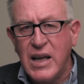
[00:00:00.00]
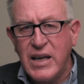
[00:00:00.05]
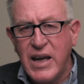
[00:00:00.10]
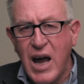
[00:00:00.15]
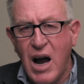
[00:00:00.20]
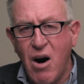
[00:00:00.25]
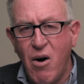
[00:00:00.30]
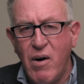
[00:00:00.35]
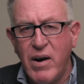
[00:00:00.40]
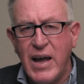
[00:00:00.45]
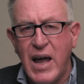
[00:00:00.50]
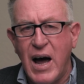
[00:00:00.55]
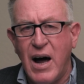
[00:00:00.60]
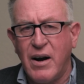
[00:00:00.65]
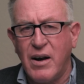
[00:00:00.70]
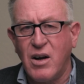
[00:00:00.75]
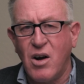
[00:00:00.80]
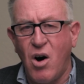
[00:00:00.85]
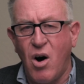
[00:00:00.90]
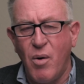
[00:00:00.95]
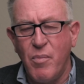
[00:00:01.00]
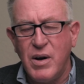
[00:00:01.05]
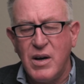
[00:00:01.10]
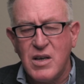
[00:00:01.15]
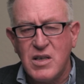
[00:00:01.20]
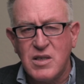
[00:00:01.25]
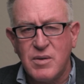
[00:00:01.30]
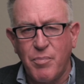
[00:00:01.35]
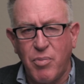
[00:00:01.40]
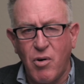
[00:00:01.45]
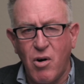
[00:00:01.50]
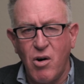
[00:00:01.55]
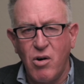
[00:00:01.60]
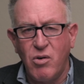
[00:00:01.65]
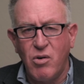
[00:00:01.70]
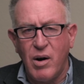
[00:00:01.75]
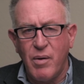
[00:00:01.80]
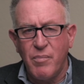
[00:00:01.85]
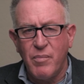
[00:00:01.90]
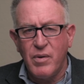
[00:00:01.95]
carrying out a communist
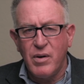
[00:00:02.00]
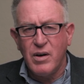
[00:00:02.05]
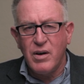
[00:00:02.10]
program.